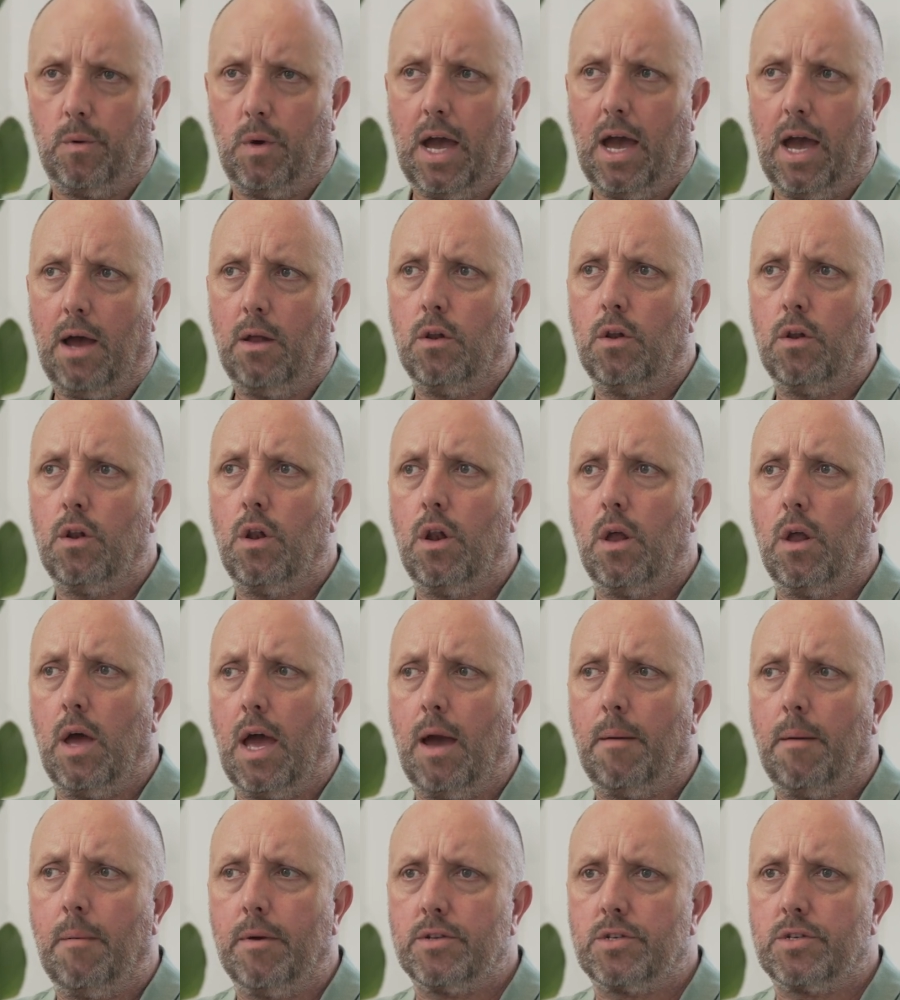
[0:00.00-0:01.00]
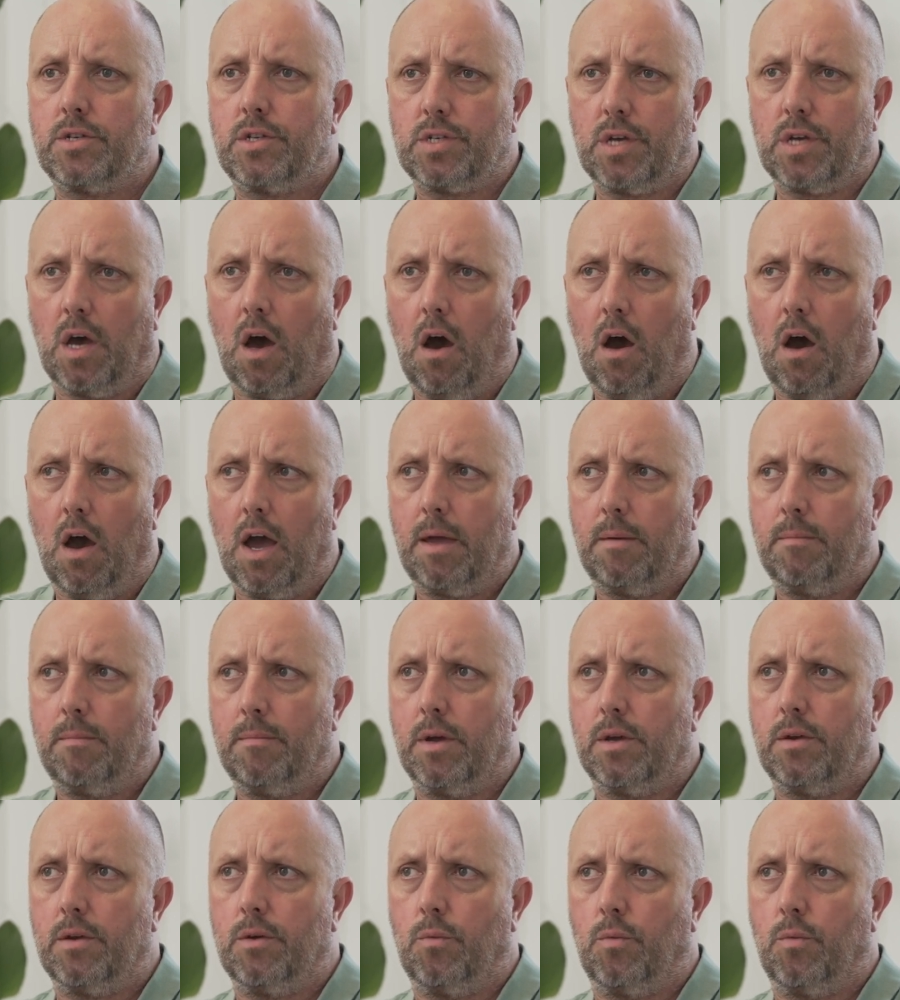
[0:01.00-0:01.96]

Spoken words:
How much time